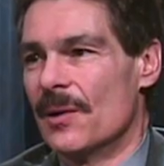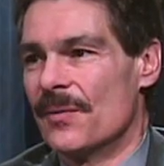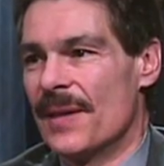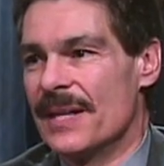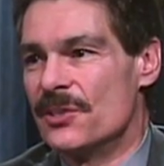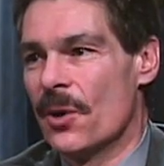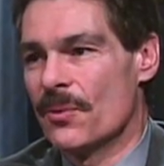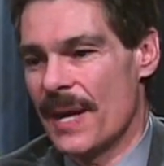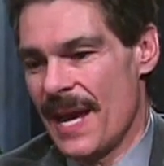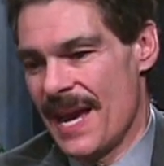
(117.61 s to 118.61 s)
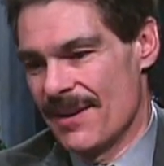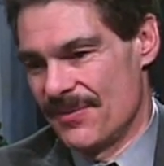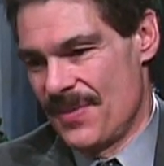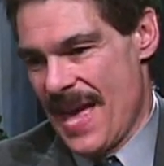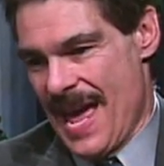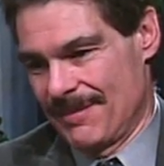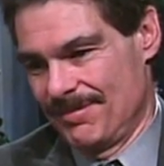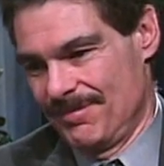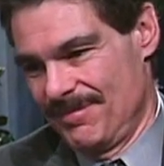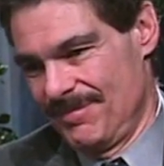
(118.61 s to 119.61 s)
They don't have that
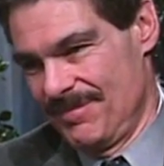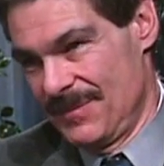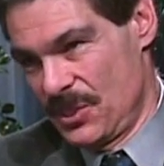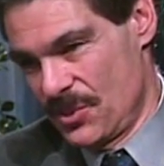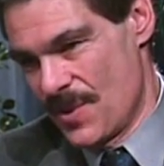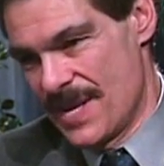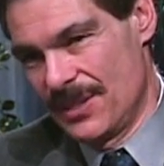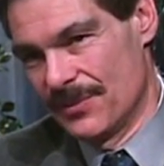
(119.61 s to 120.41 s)
strength